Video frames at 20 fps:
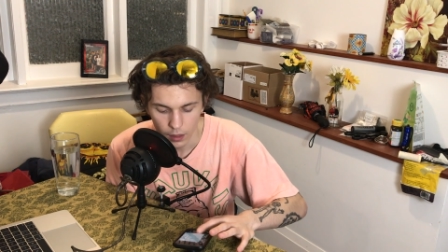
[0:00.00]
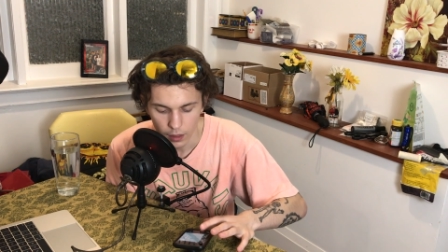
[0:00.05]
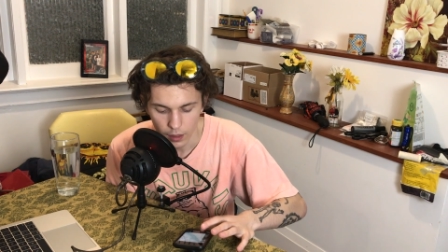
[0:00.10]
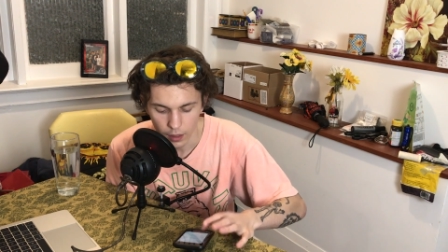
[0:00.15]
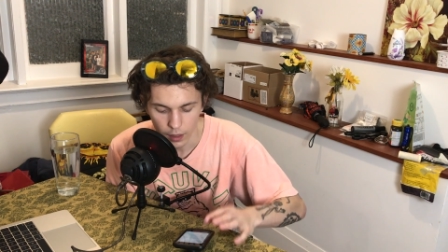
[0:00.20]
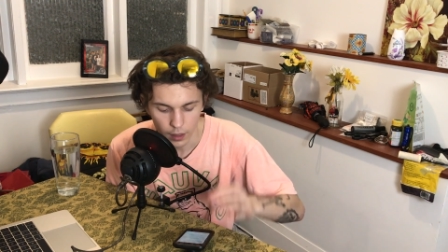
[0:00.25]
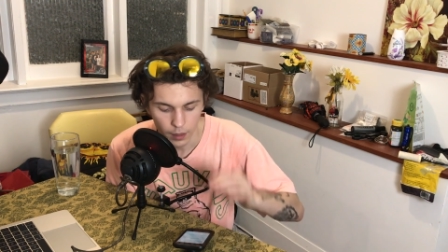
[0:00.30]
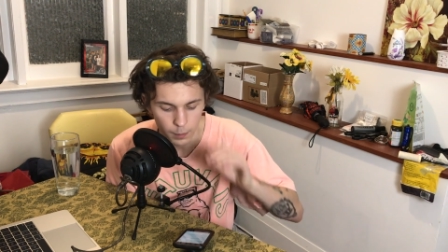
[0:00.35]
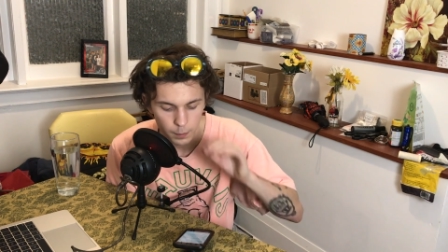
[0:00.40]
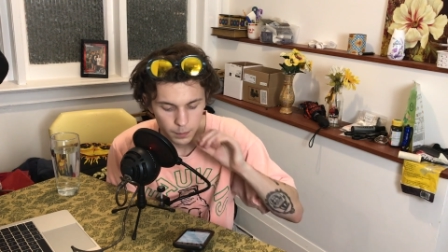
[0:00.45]

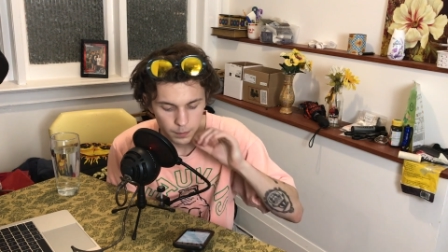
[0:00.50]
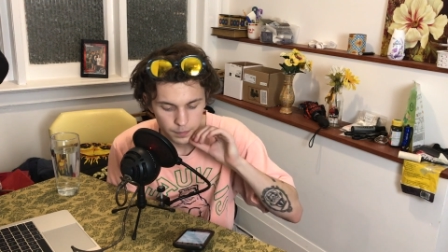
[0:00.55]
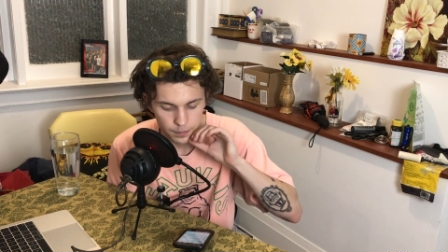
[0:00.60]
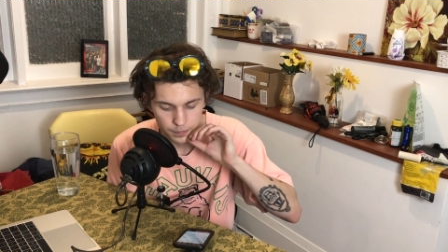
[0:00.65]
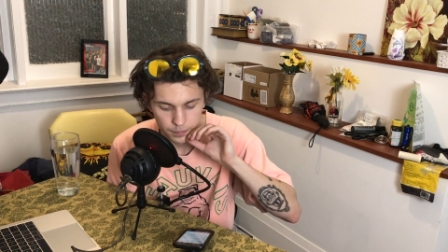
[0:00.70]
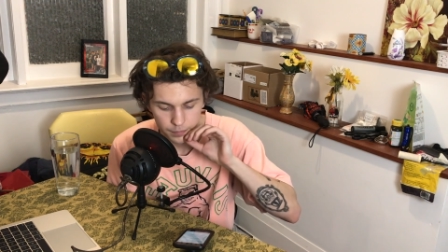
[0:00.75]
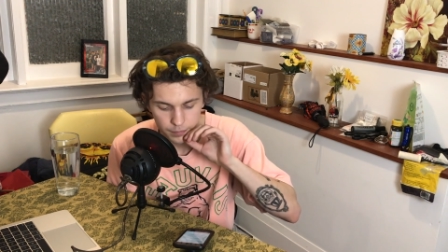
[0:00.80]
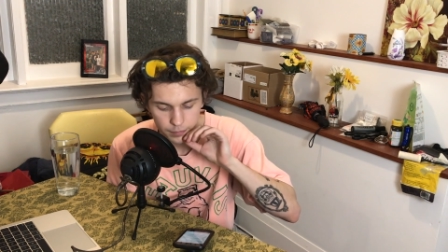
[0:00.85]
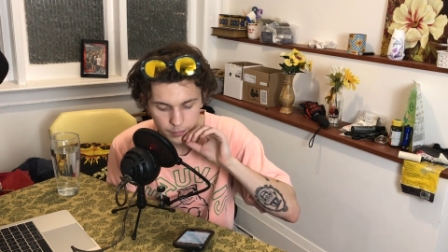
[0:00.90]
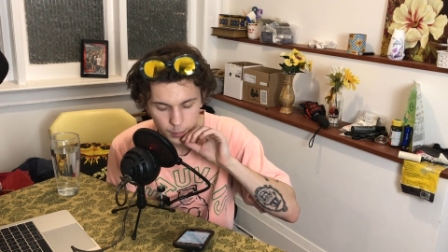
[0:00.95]
Um,
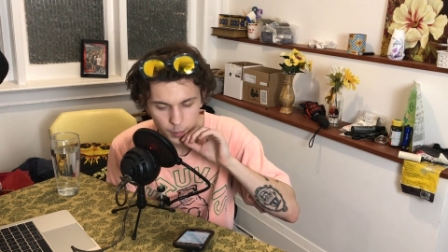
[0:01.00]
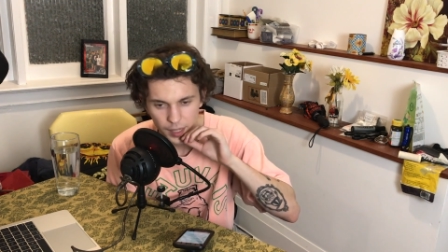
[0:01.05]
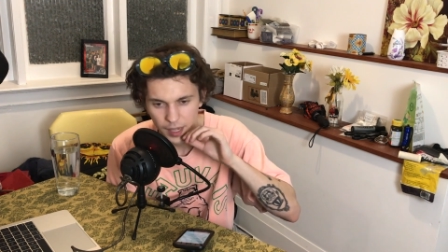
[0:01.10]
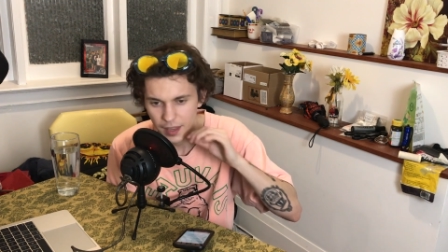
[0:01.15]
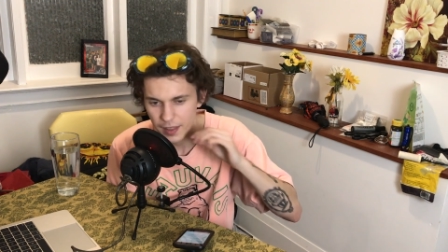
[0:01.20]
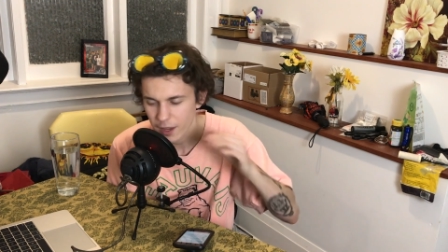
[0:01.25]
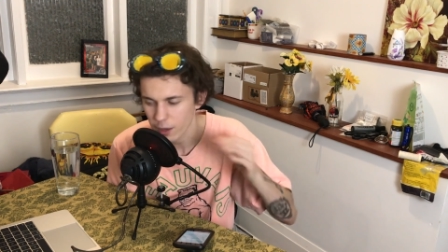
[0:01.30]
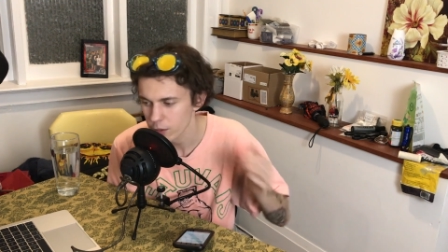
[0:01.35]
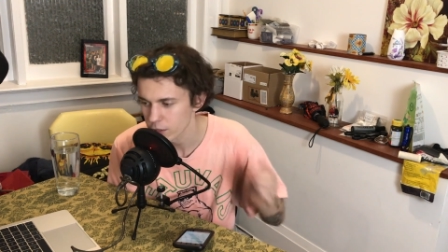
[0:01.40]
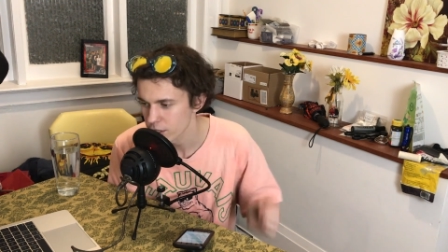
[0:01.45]
but
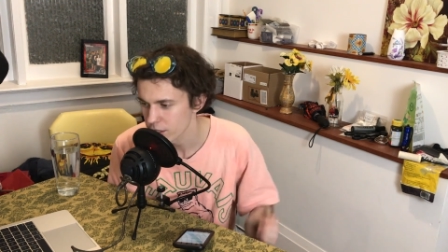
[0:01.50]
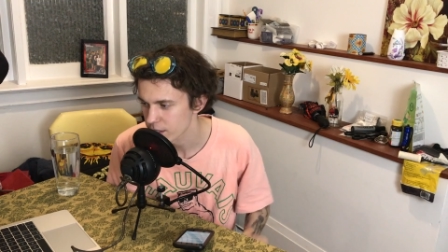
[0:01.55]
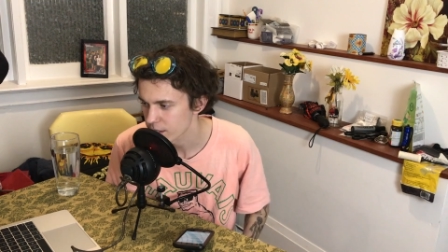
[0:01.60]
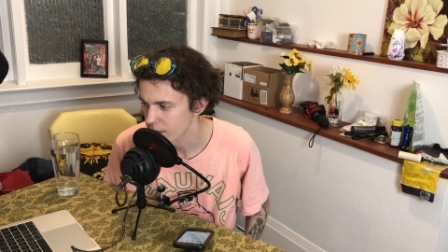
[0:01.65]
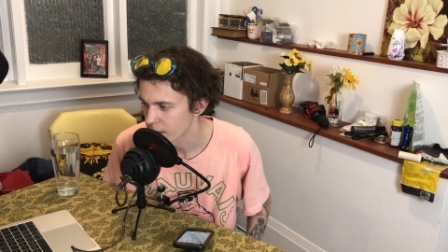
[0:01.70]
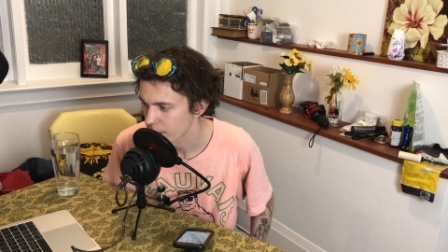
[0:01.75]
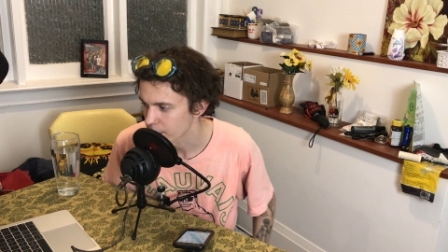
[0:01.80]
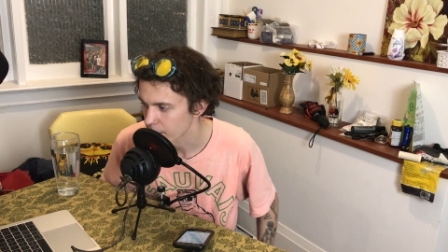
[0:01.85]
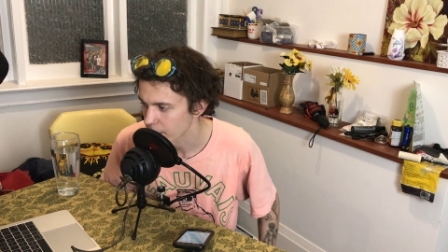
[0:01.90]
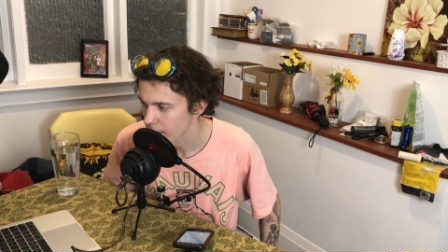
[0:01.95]
yeah, that was just
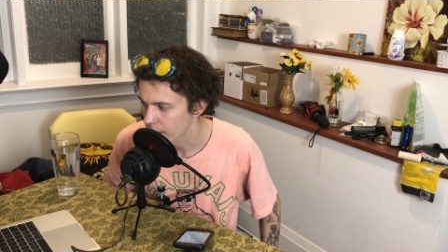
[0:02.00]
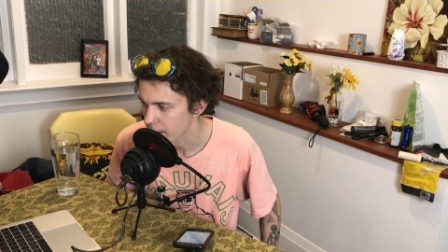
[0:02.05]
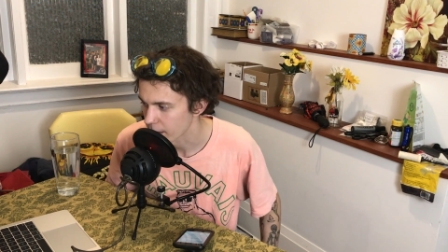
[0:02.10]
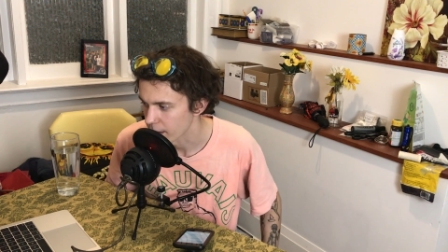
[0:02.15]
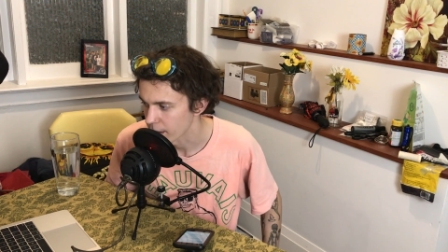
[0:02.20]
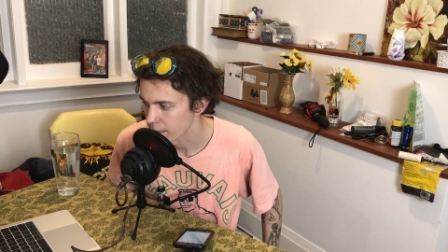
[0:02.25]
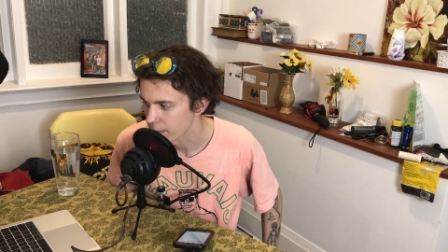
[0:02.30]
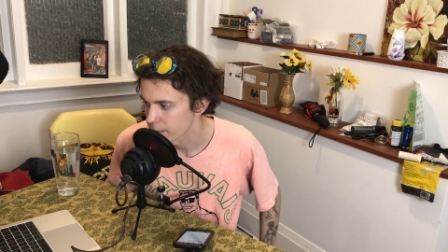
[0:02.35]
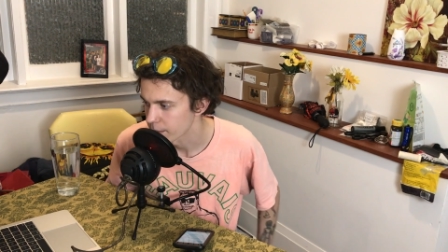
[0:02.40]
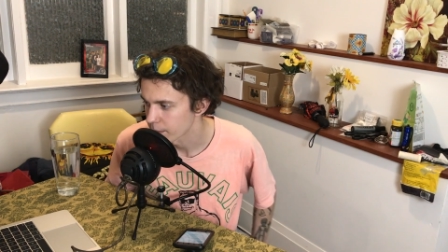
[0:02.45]
uh, my
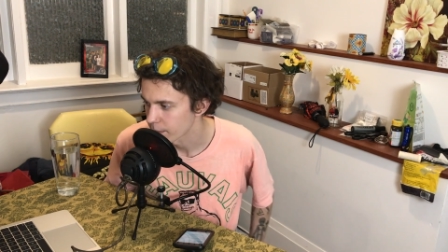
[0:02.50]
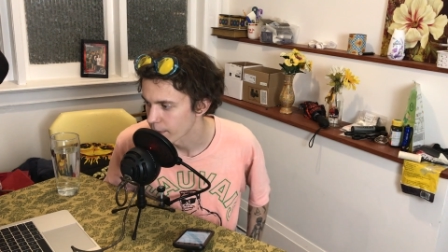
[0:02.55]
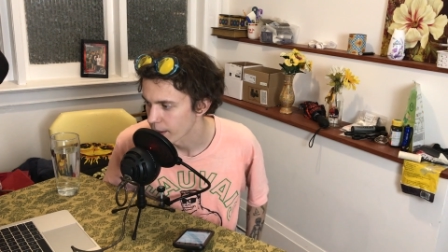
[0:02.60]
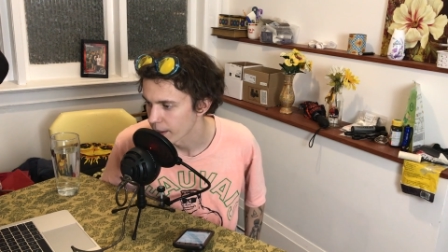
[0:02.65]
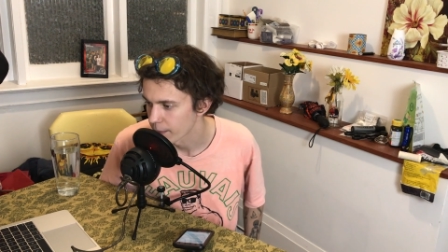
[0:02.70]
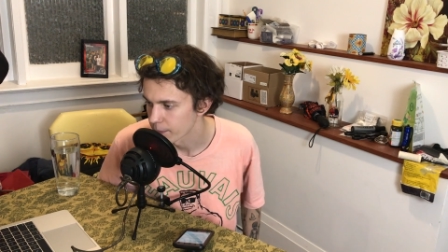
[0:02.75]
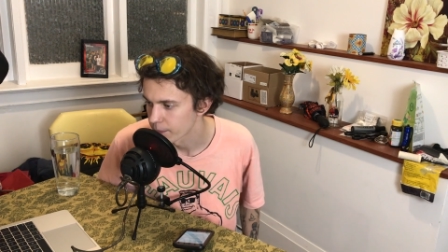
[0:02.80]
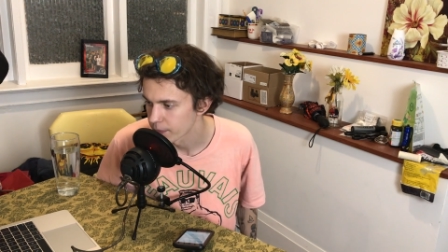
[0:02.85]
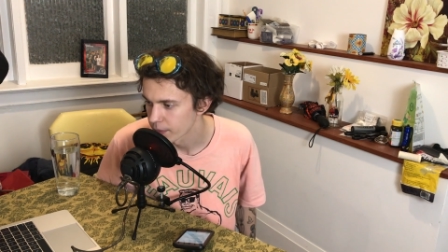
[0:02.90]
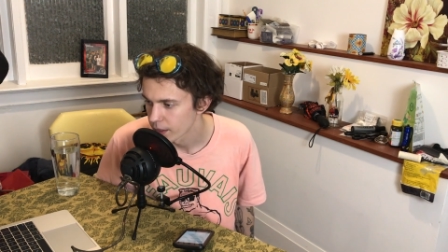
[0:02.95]
uh,
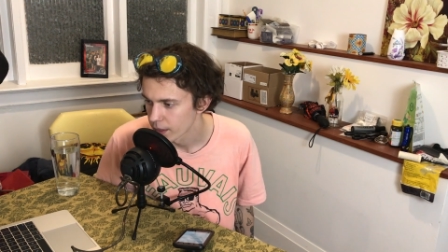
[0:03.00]
my